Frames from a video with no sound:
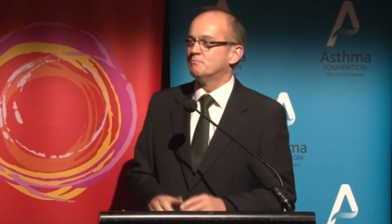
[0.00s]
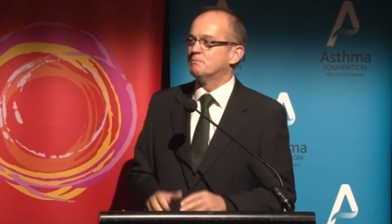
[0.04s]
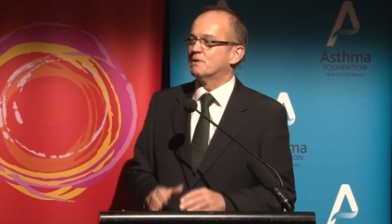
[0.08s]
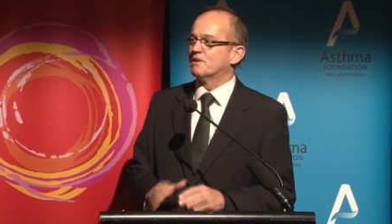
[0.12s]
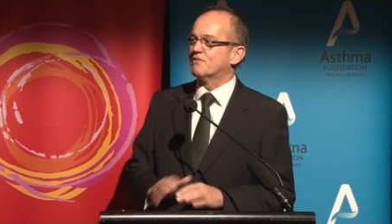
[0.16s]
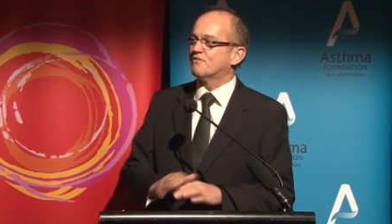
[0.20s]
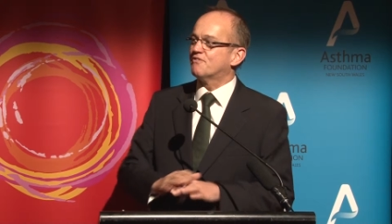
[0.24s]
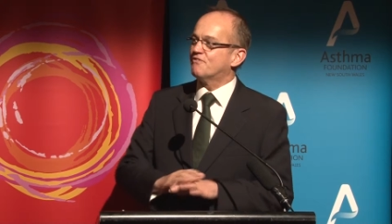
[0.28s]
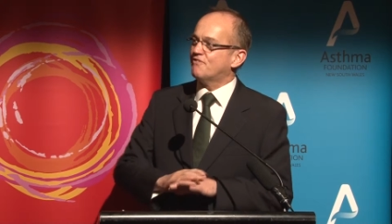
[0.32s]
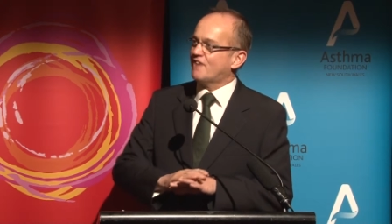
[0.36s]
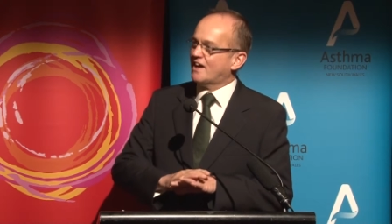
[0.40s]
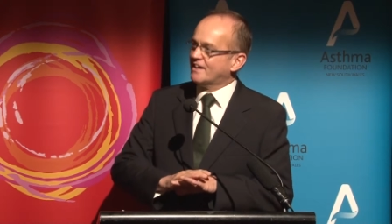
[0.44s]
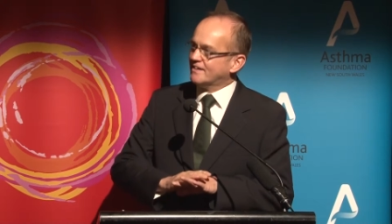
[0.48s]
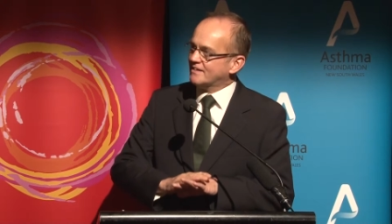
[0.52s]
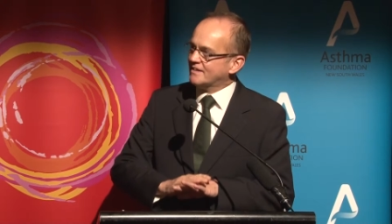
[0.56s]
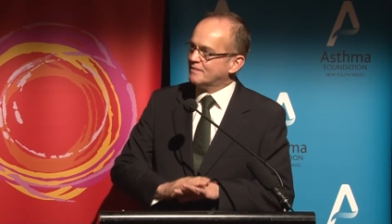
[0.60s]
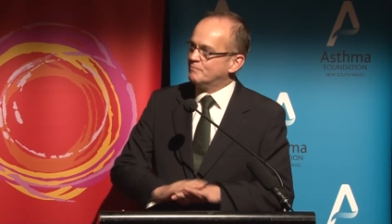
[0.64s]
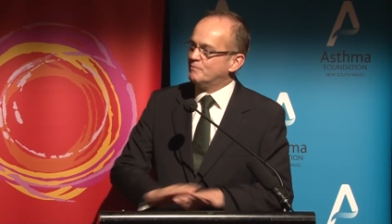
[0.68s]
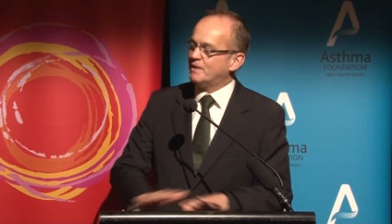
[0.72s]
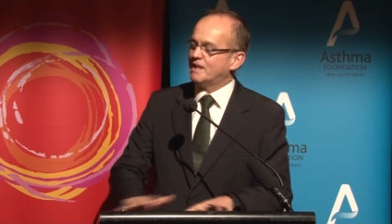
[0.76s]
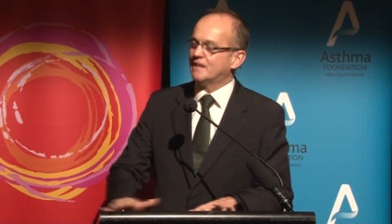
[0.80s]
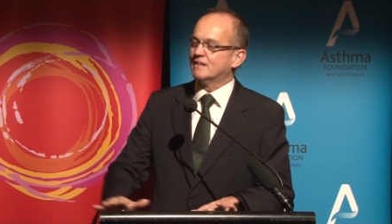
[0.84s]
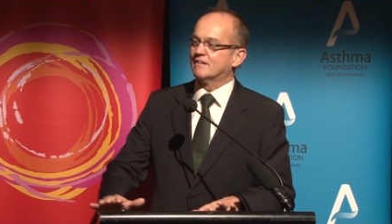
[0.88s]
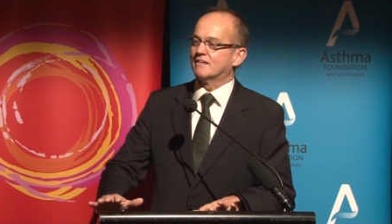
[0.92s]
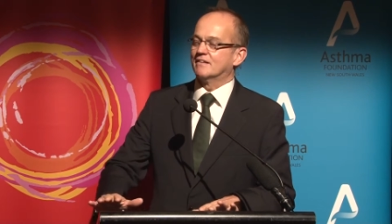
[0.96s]
But
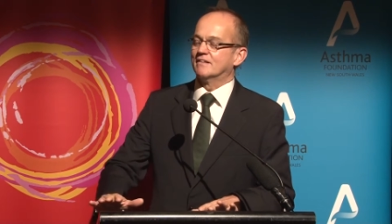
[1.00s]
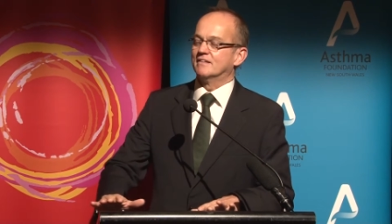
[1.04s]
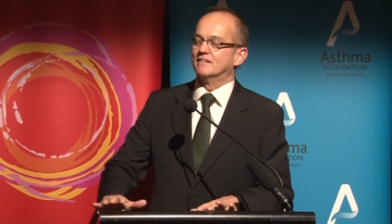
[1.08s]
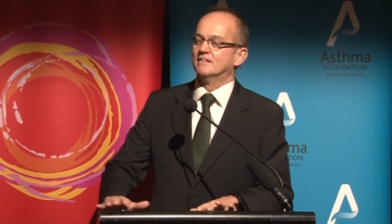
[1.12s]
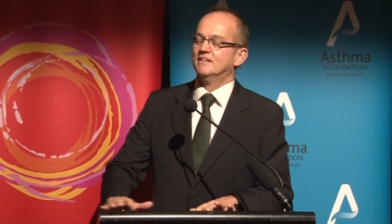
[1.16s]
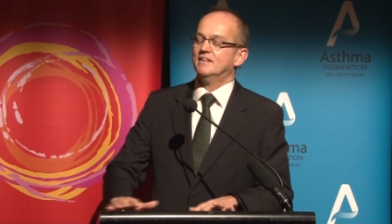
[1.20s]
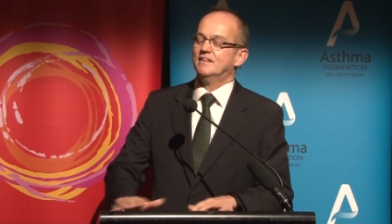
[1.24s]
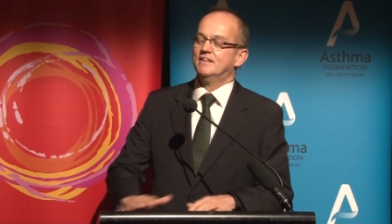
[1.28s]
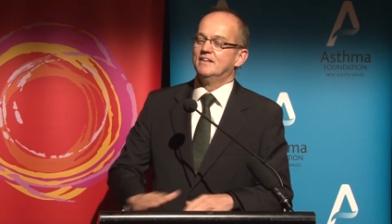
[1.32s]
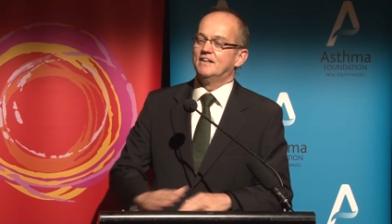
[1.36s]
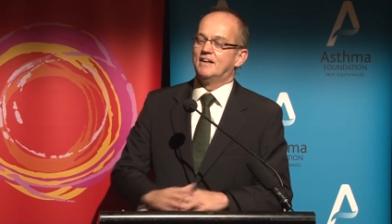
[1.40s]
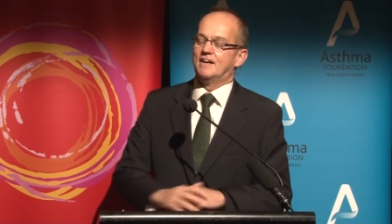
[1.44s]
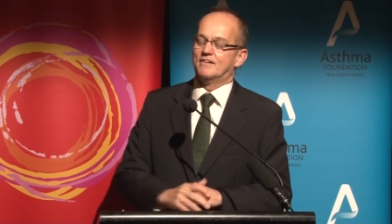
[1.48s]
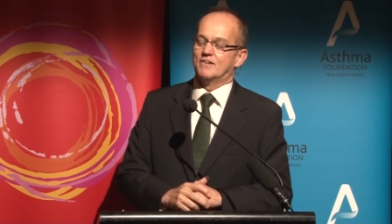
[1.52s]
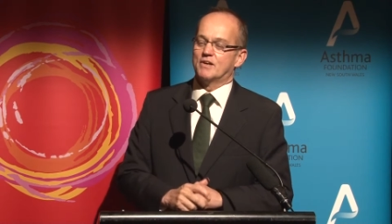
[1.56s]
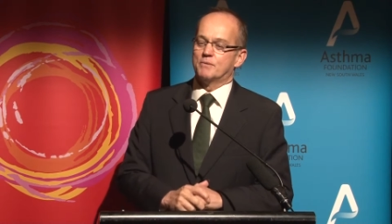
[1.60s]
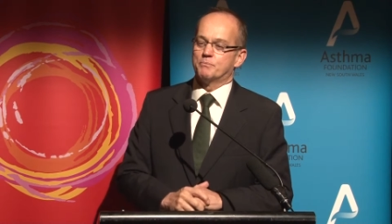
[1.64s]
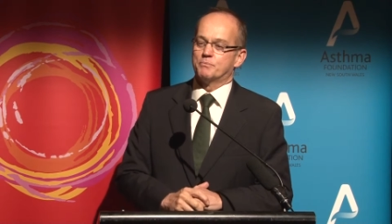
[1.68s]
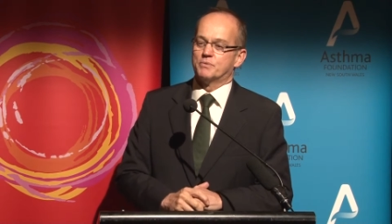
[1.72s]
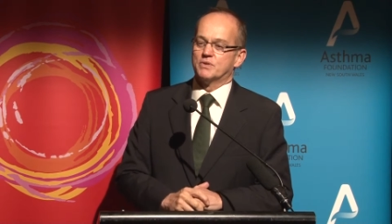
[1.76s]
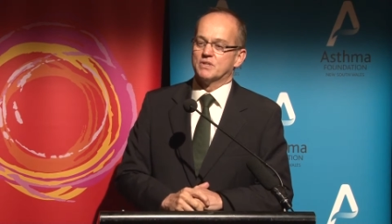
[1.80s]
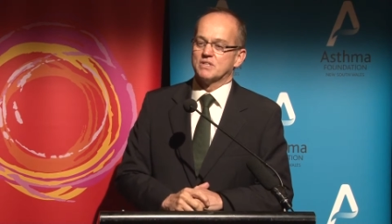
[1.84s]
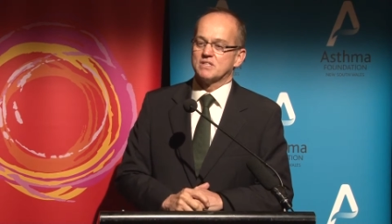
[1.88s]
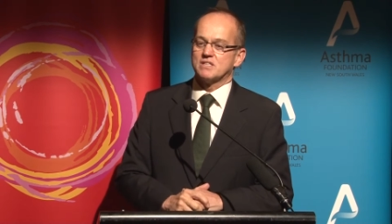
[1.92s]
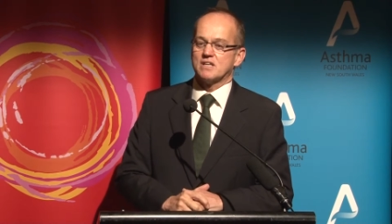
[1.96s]
fundamental are
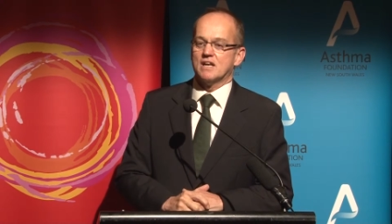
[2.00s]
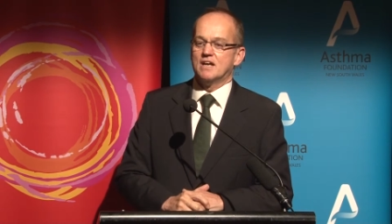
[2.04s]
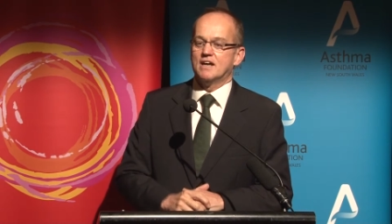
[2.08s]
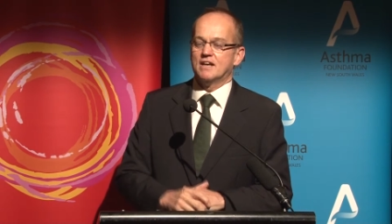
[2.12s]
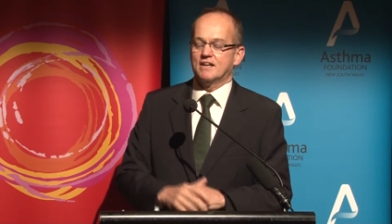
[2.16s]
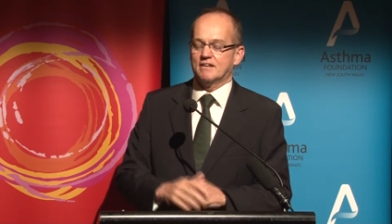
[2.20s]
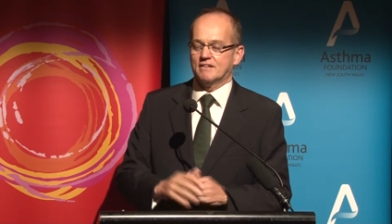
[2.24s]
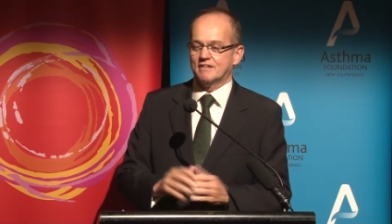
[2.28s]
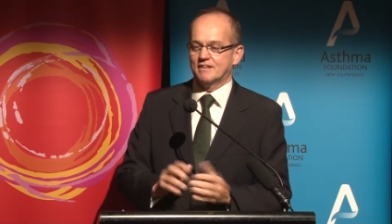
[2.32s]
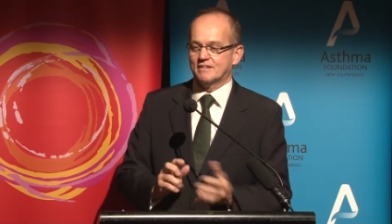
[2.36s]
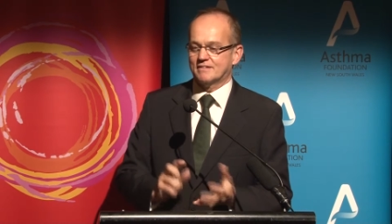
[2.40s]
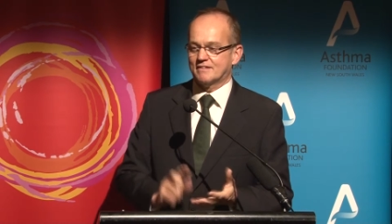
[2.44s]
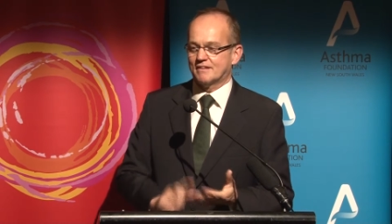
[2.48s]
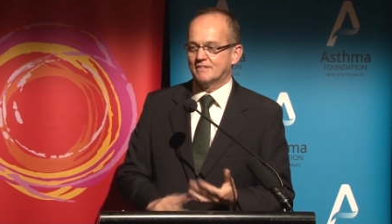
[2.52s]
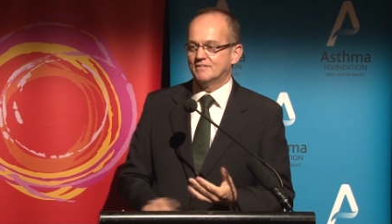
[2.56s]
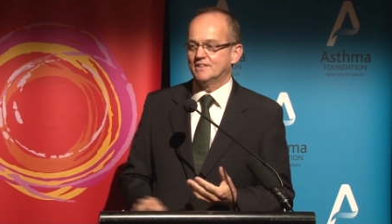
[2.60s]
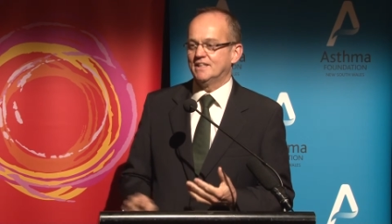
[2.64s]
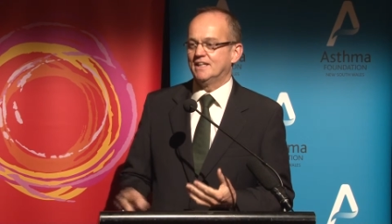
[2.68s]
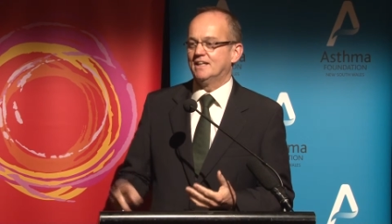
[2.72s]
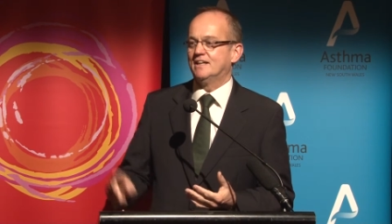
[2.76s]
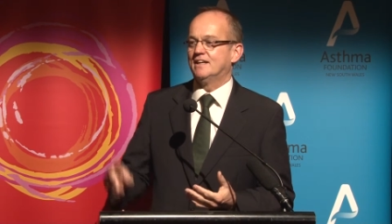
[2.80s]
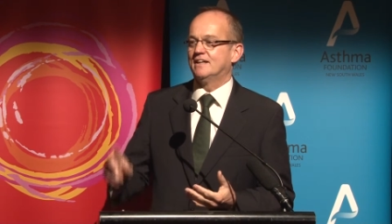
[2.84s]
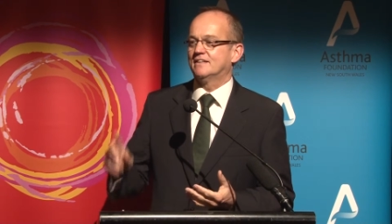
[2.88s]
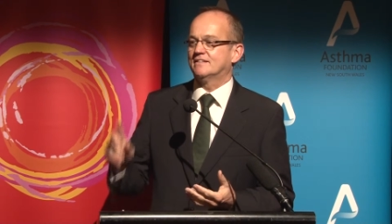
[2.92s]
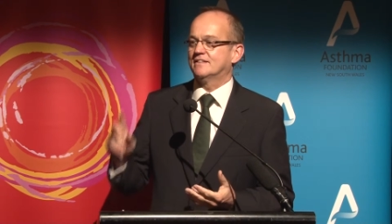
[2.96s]
operas like La
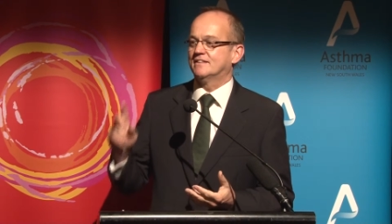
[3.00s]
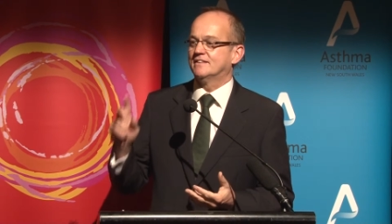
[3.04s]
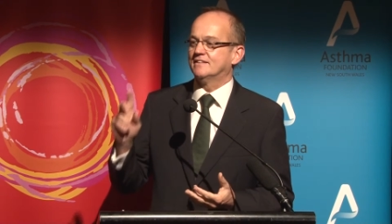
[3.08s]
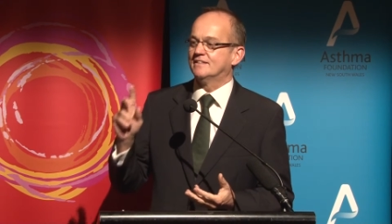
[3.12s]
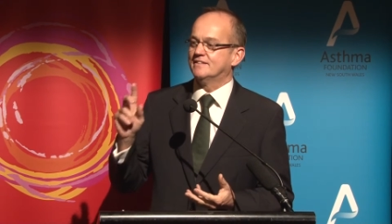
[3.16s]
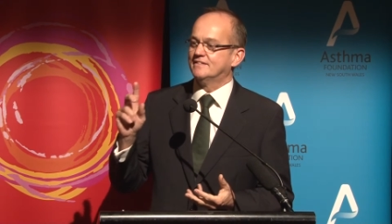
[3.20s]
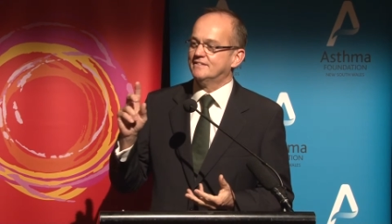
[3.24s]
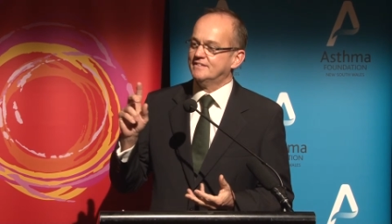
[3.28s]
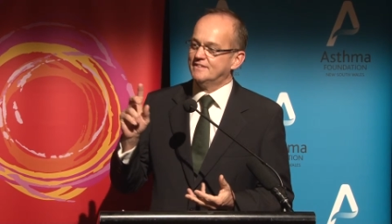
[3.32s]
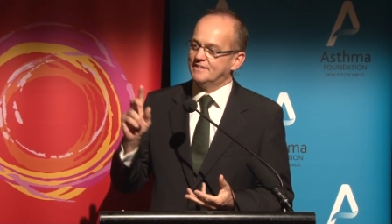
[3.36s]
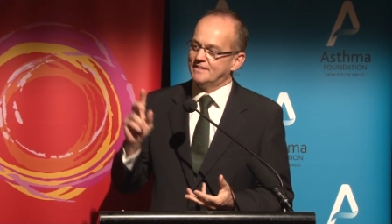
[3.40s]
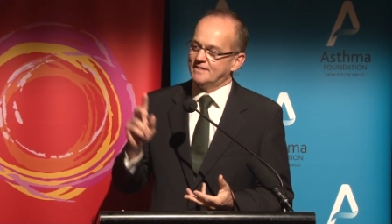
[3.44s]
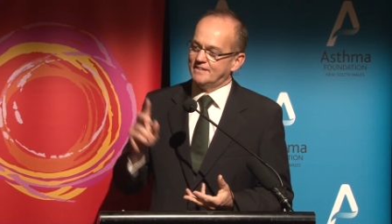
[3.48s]
Traviata